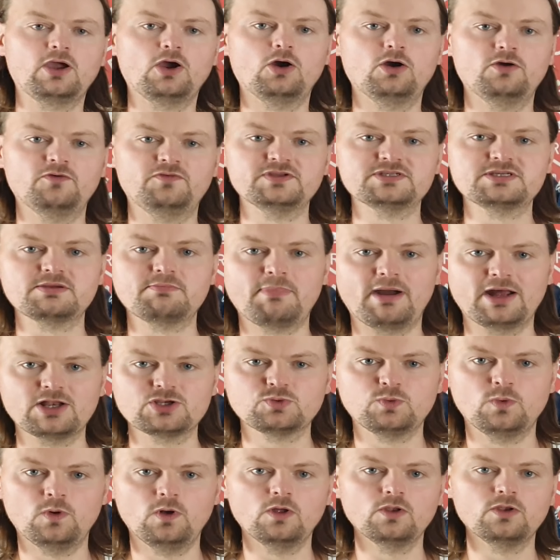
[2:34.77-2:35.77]
or if it's a match
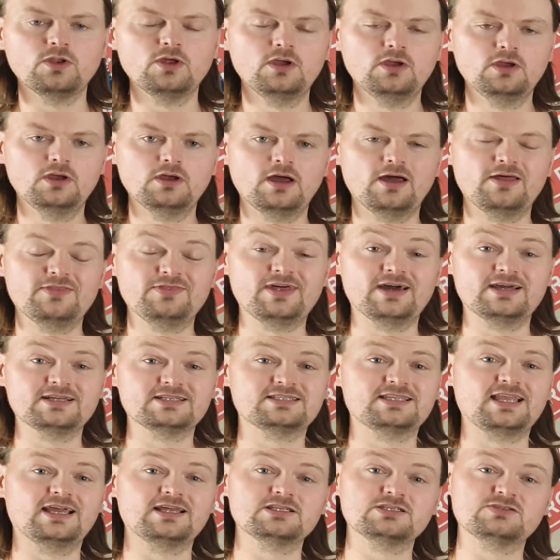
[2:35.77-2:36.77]
worn, and that
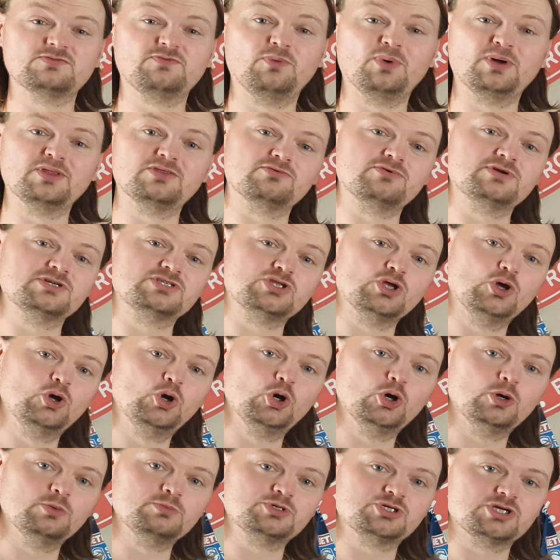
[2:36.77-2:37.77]
stands for whether it's the
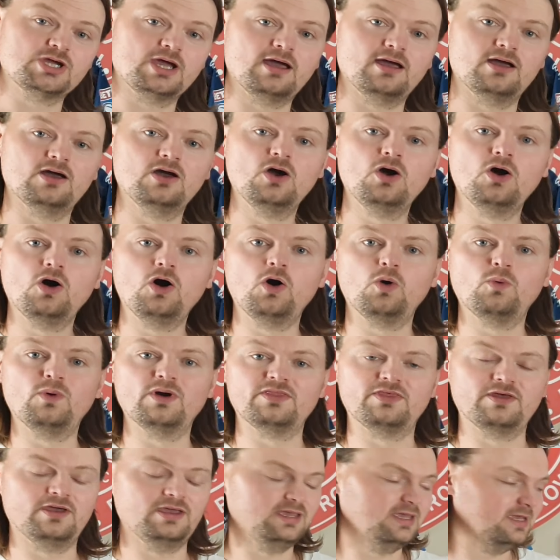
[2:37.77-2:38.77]
home shirt or
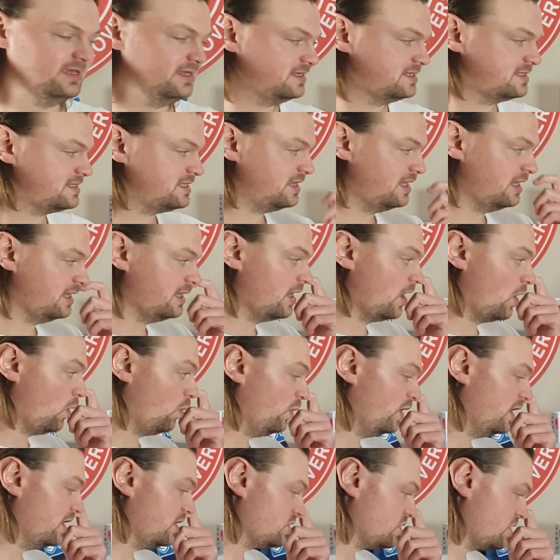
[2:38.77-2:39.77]
whether it is the
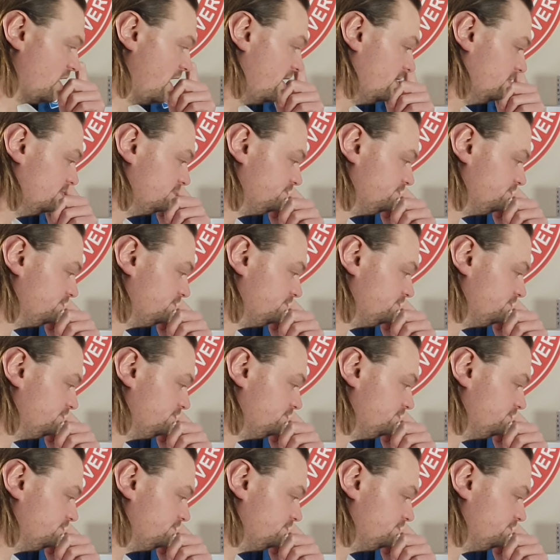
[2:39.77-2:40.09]
away shirt.